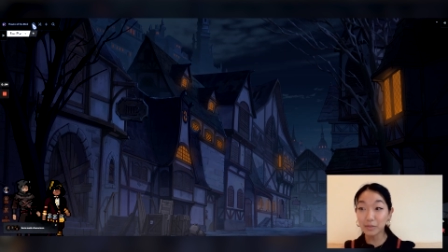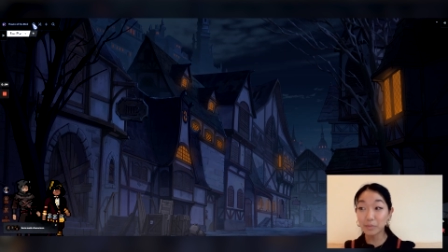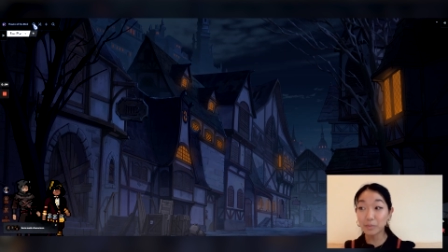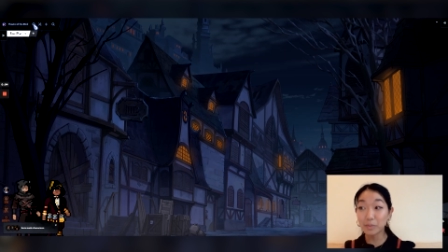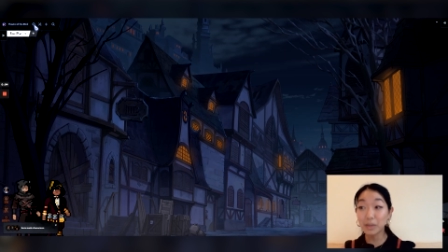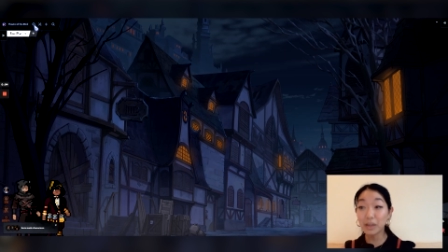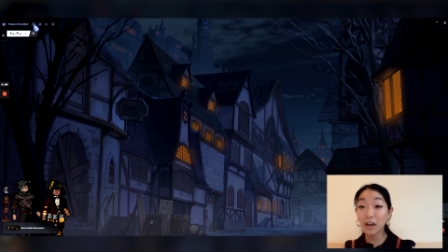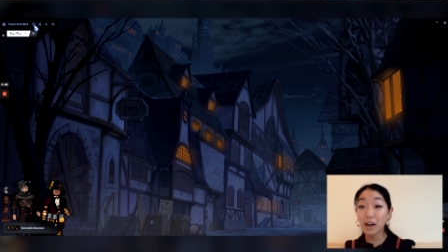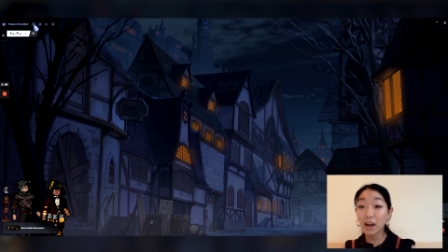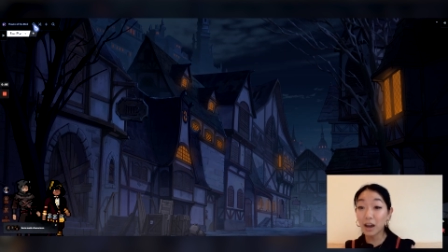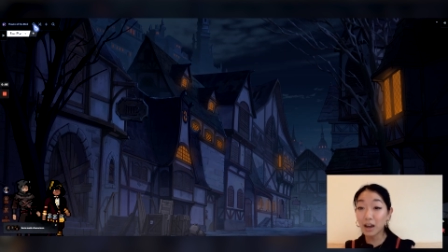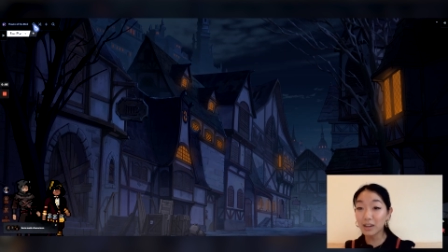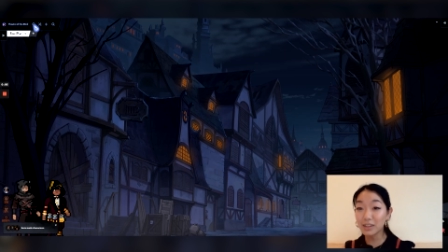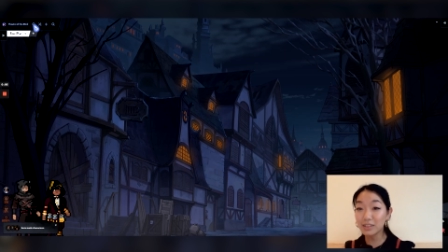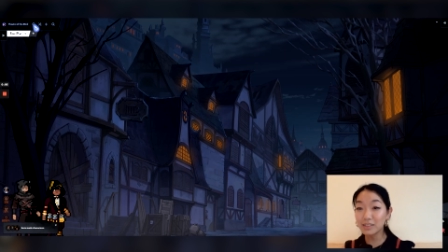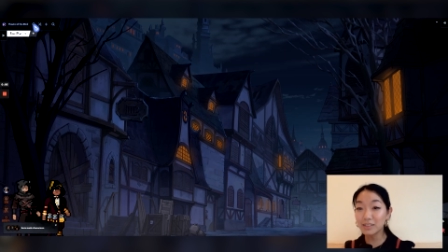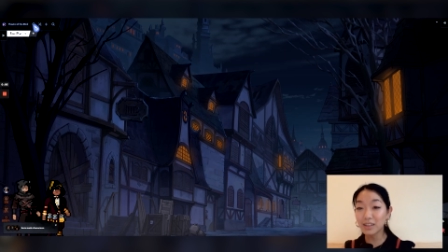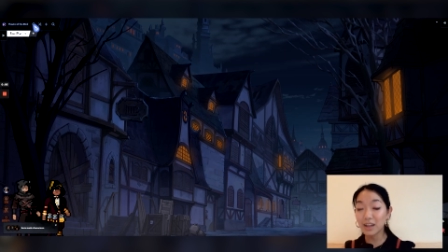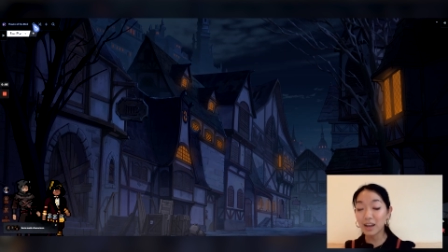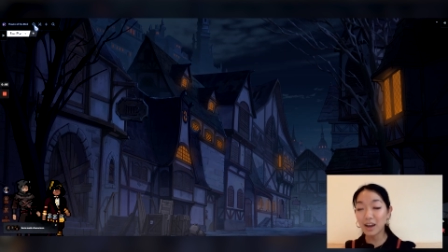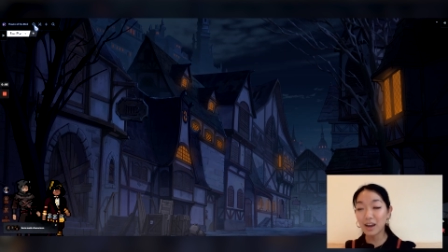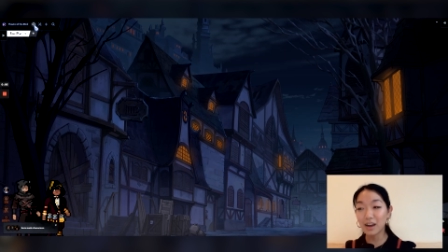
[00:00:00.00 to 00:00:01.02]

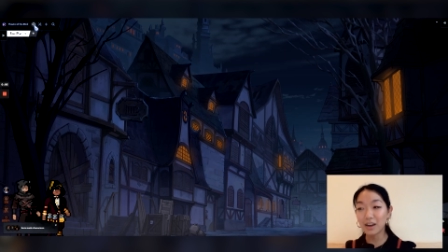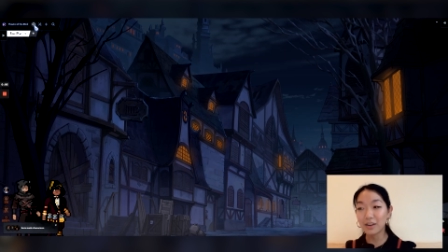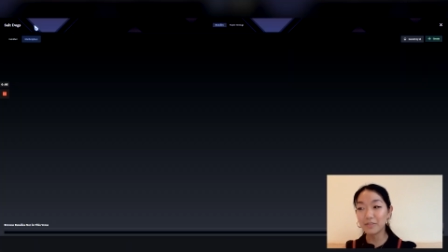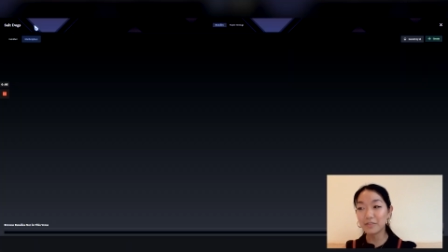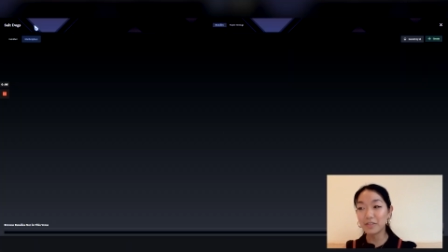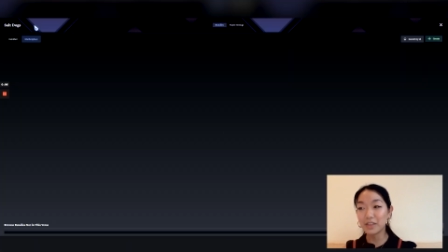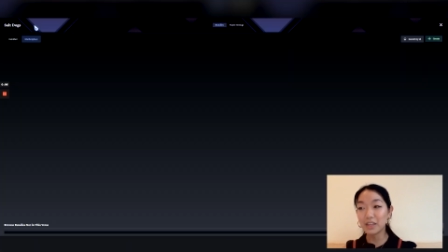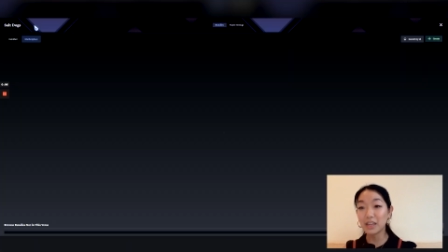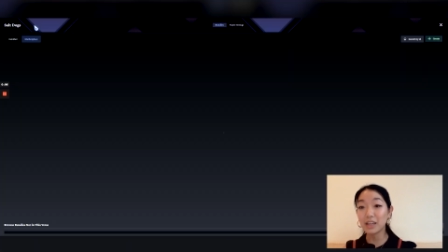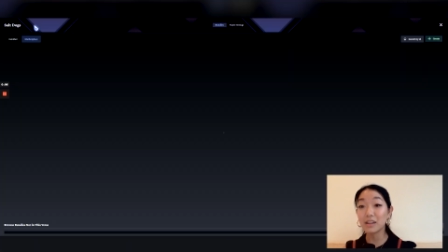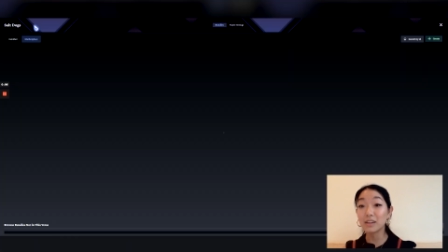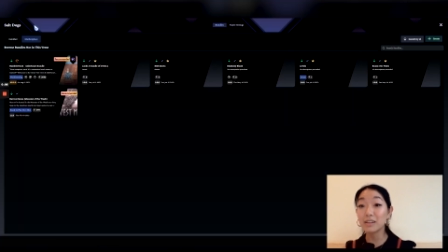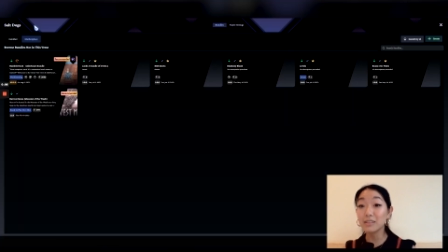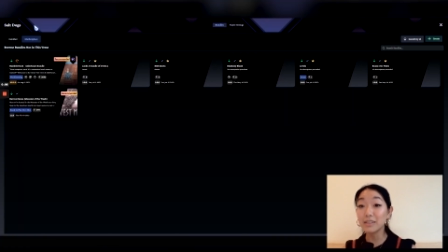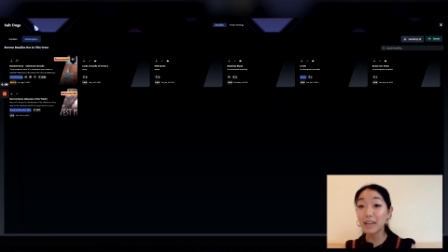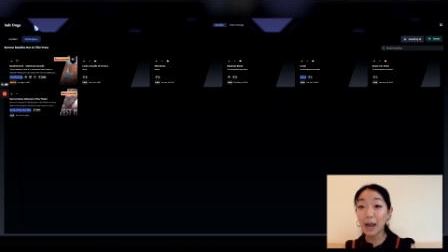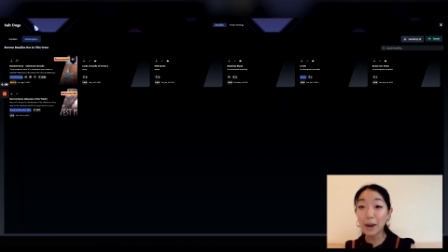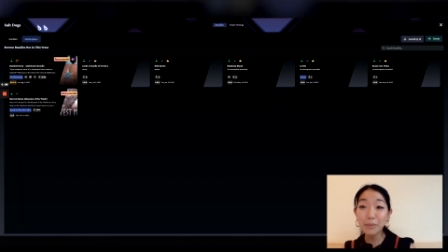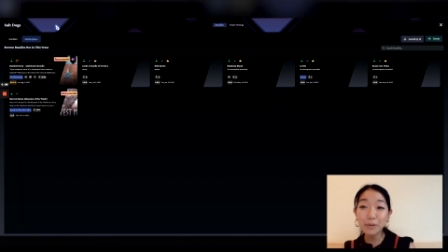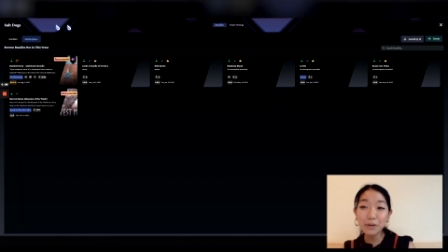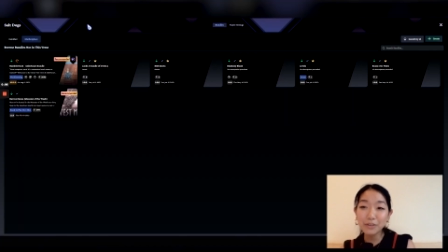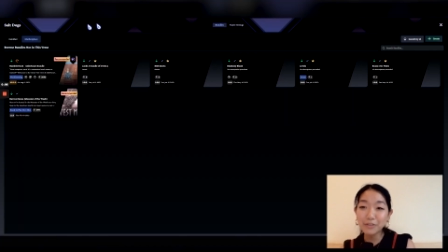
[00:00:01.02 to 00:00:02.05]
because of the
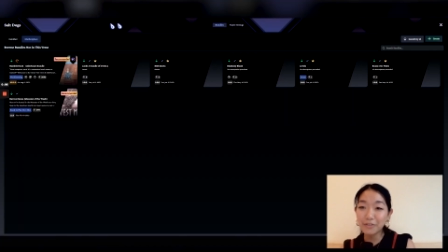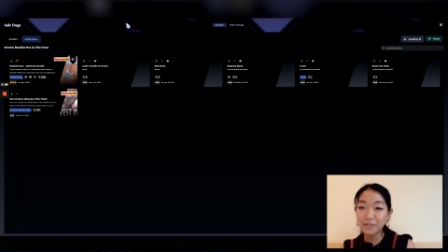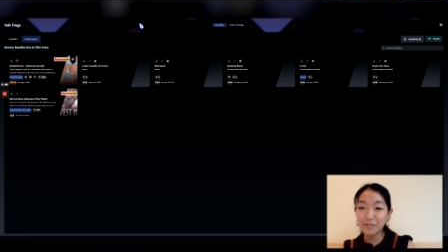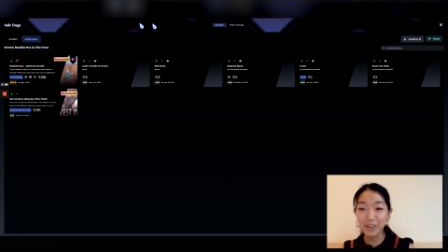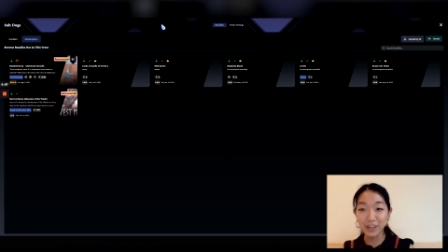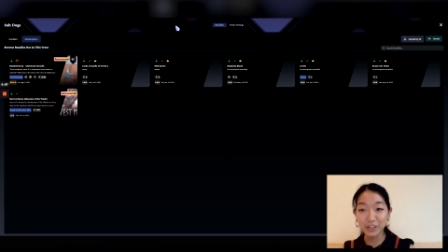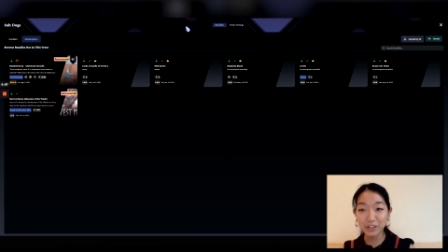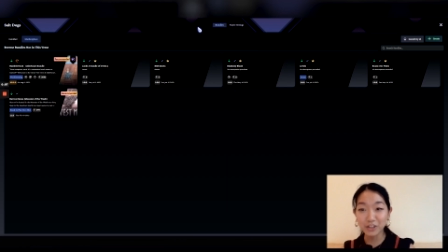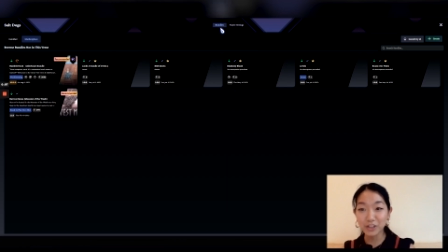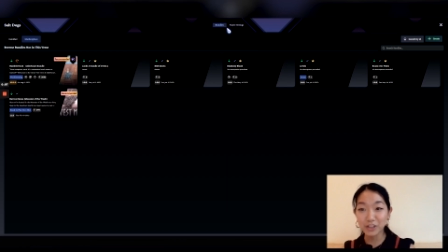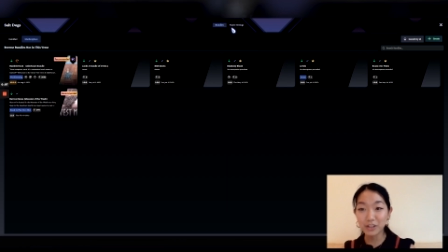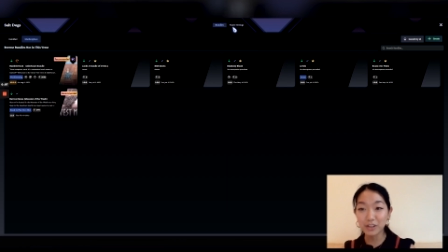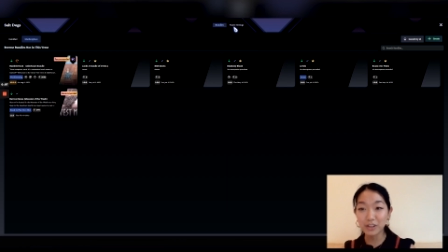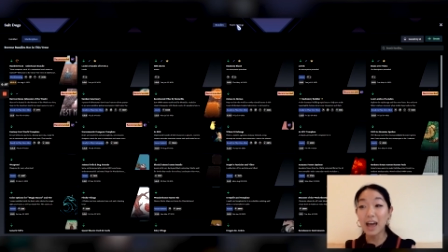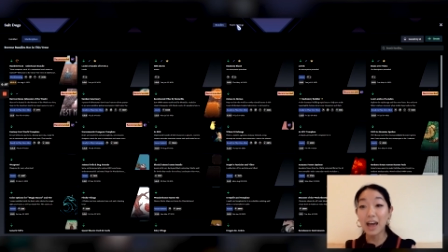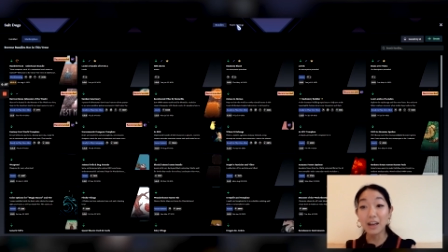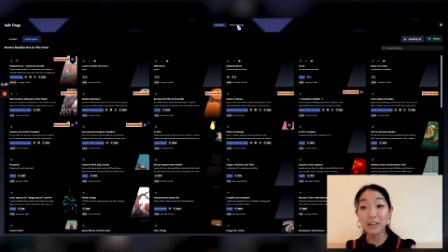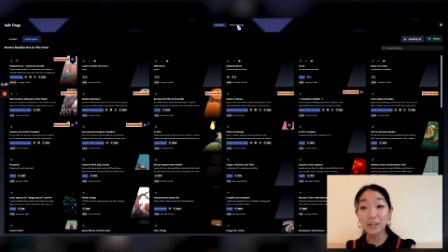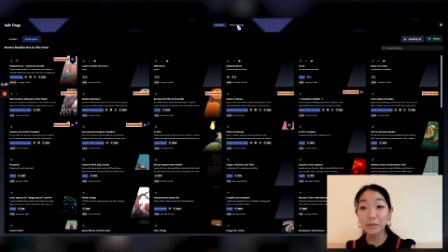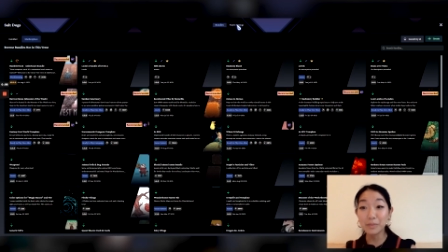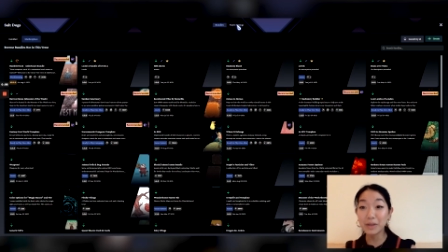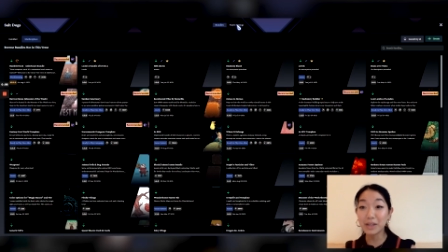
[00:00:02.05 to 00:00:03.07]
collaborative fiction
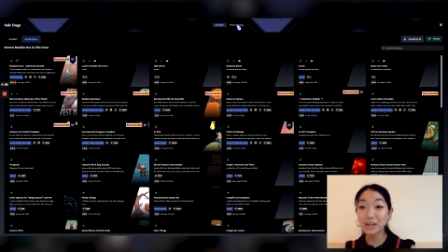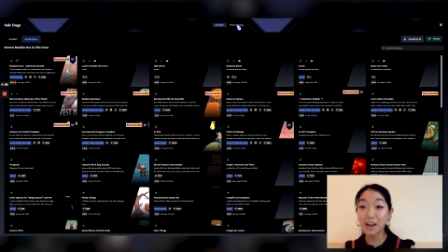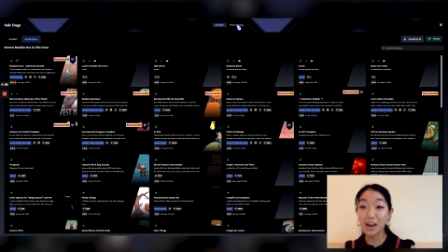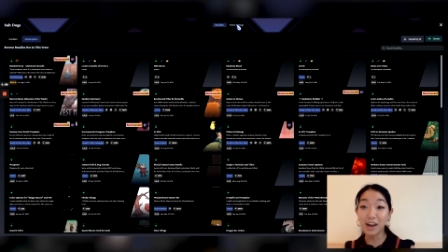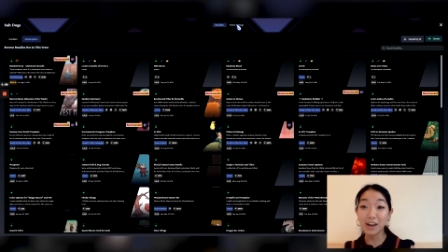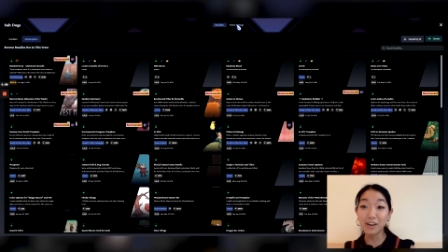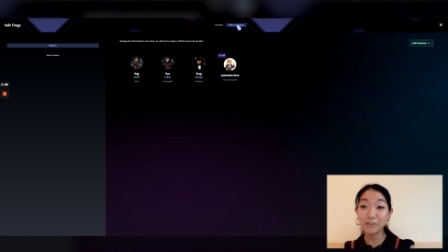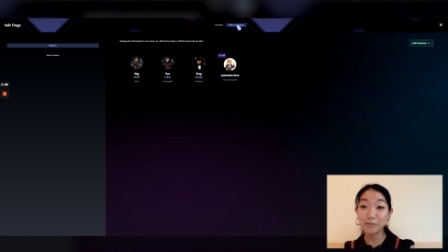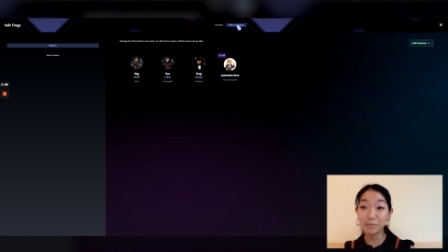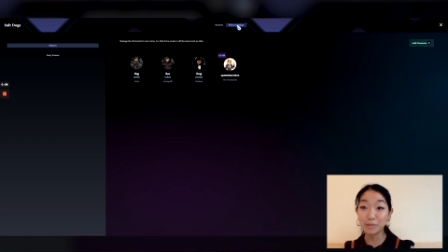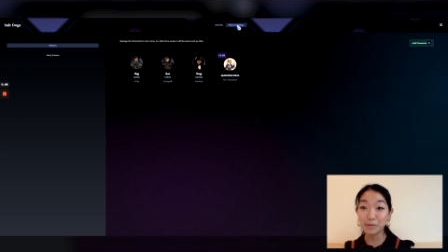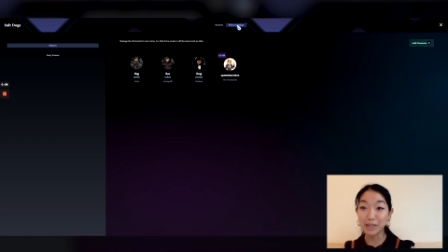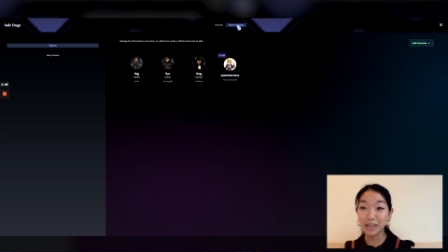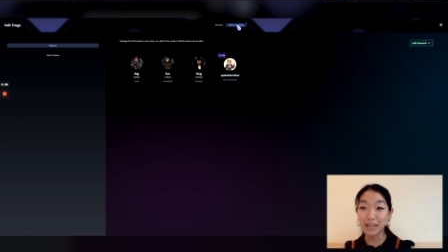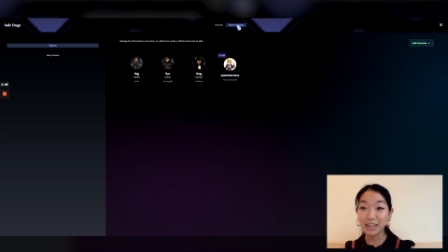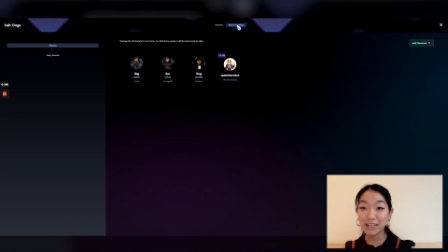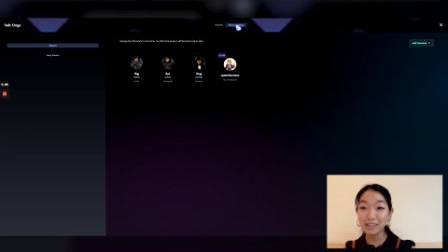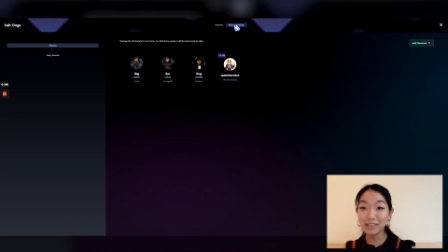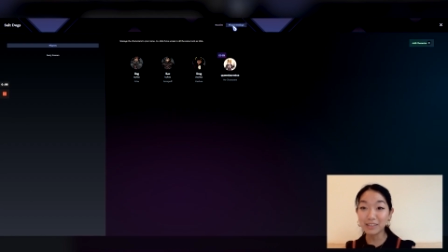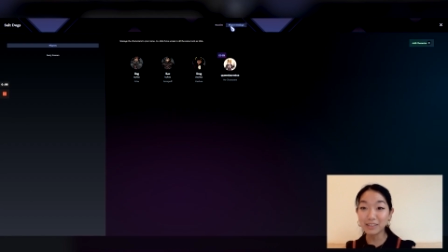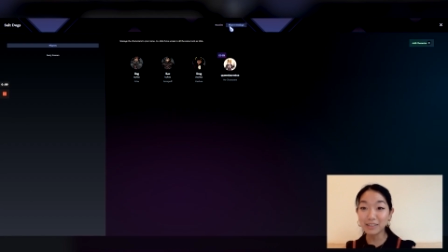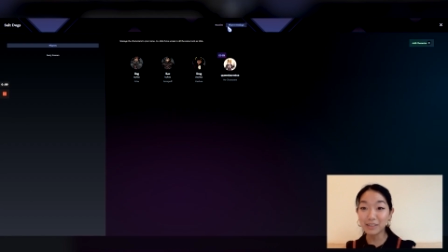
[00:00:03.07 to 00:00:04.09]
element of
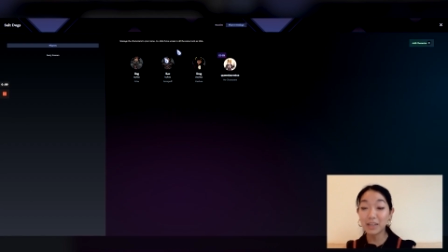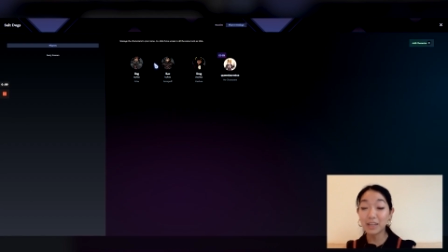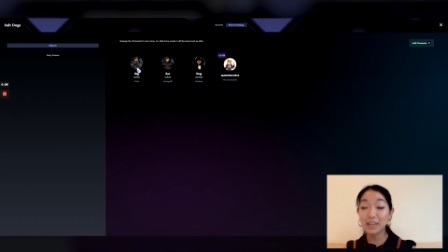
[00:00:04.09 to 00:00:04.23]
Blades,